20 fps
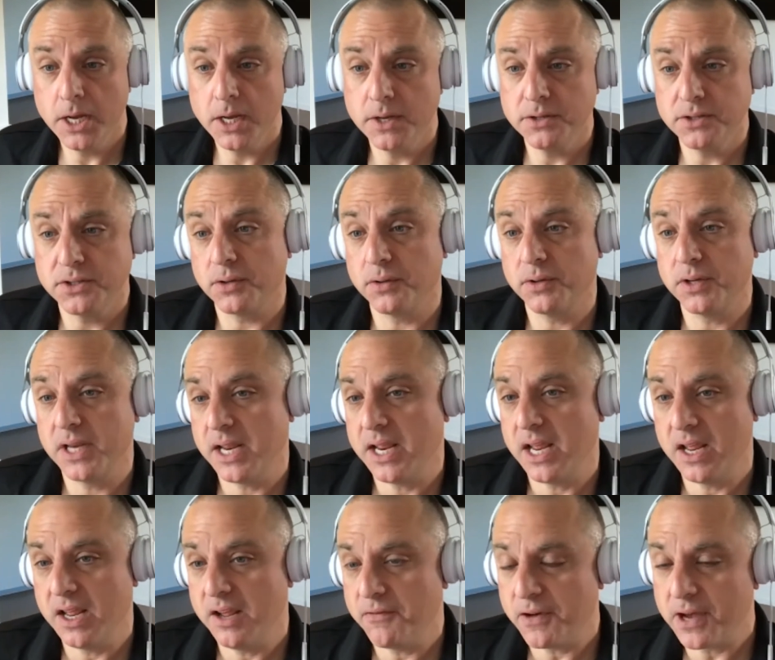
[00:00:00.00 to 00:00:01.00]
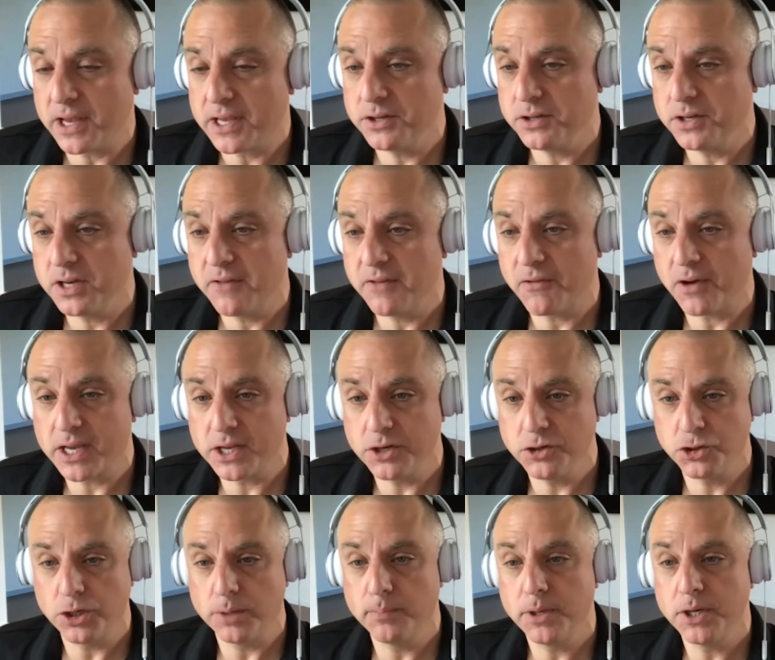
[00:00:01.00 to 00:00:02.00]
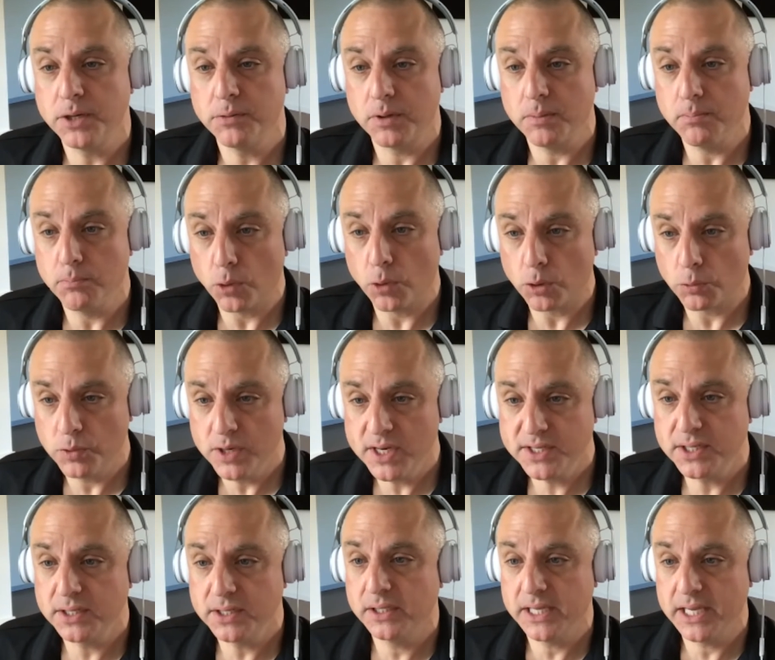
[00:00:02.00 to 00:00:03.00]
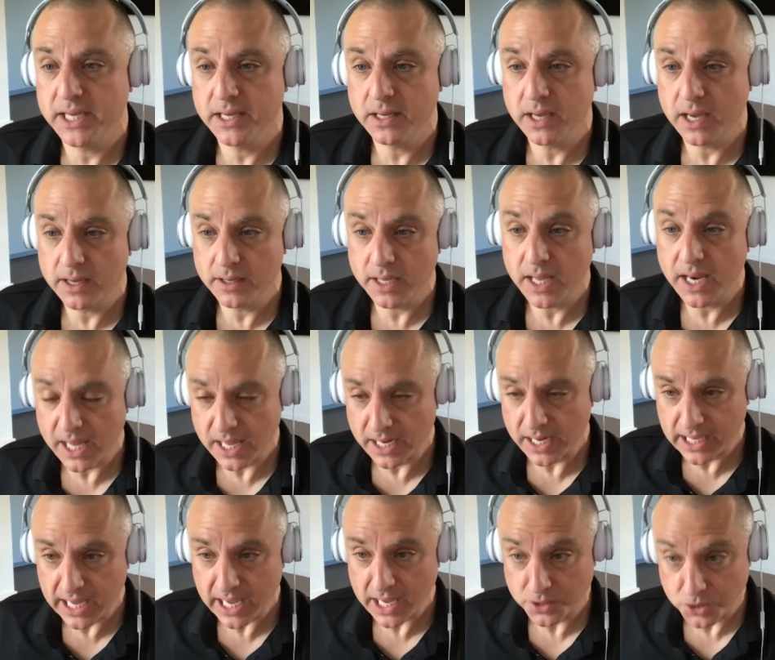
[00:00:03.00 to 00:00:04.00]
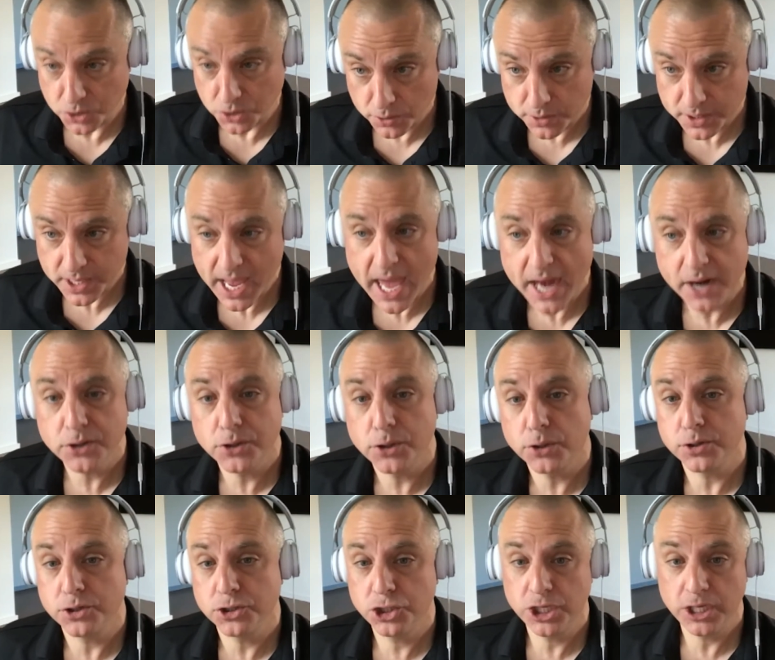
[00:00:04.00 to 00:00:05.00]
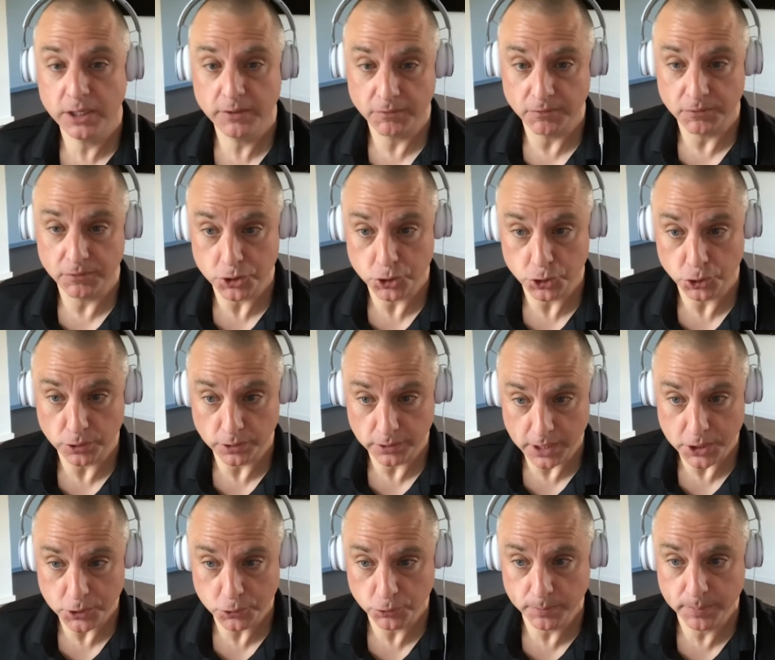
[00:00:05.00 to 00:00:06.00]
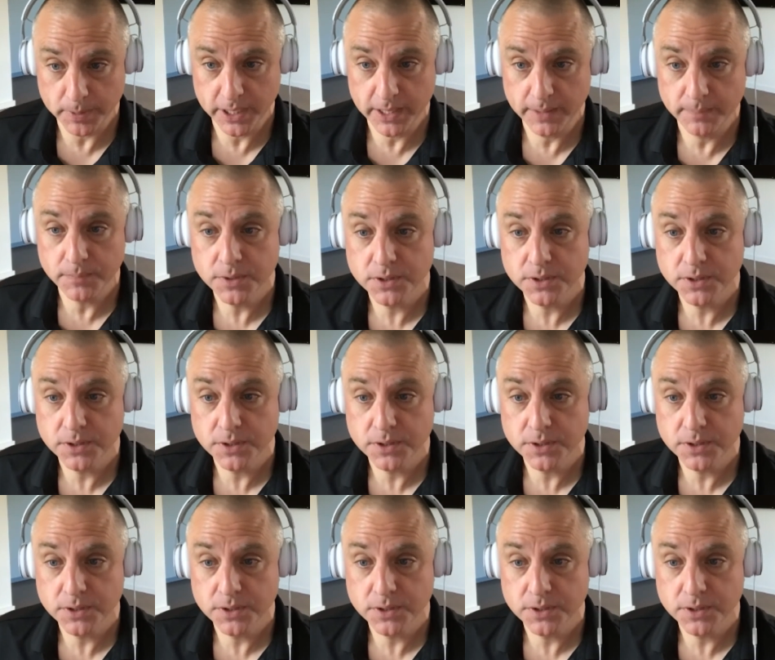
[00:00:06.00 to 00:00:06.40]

so if I could jump into it more recently, and again, you're the editor-in-chief of the journal Entropy.